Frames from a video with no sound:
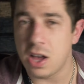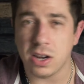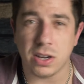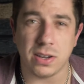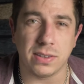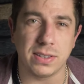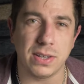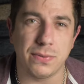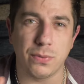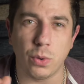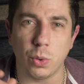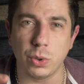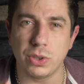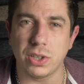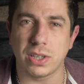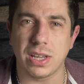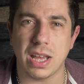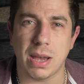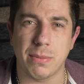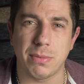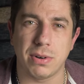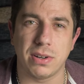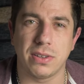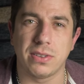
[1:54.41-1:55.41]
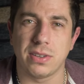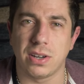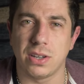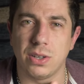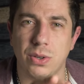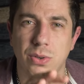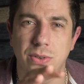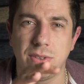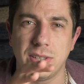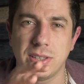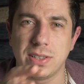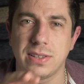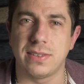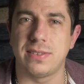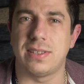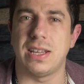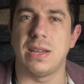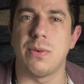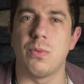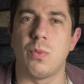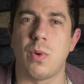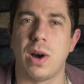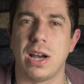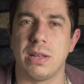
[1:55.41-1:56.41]
Because if all the cameras are using the
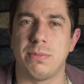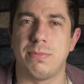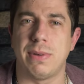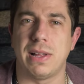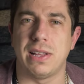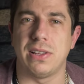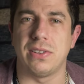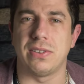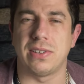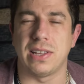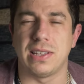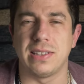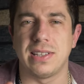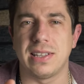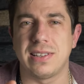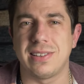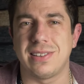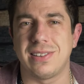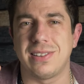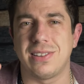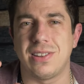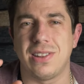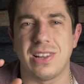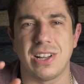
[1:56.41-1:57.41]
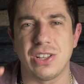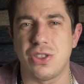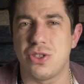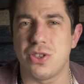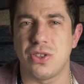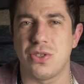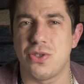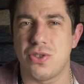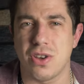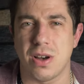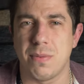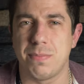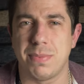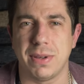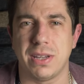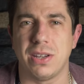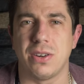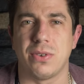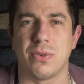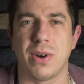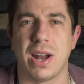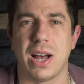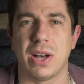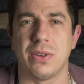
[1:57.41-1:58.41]
same white balance and that's not just jumping
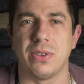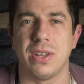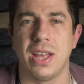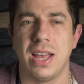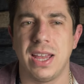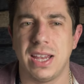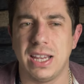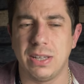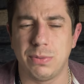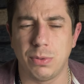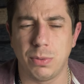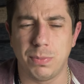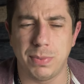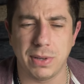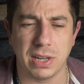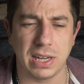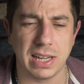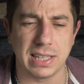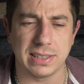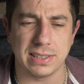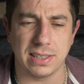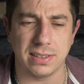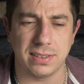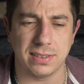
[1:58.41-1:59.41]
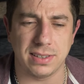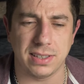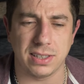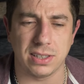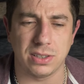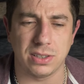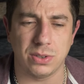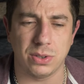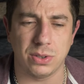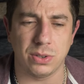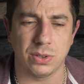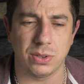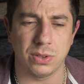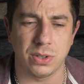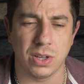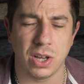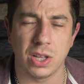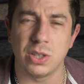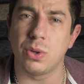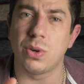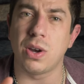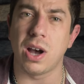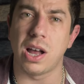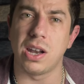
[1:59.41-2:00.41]
around, it will be a lot easier to,
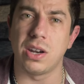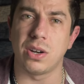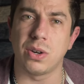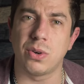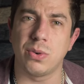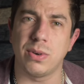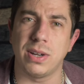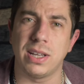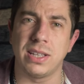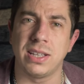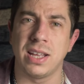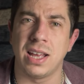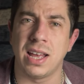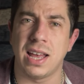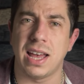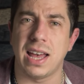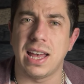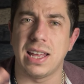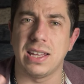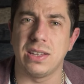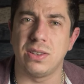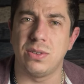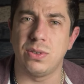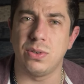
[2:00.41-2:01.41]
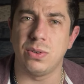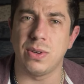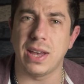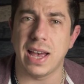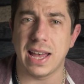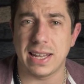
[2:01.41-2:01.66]
to color grade and to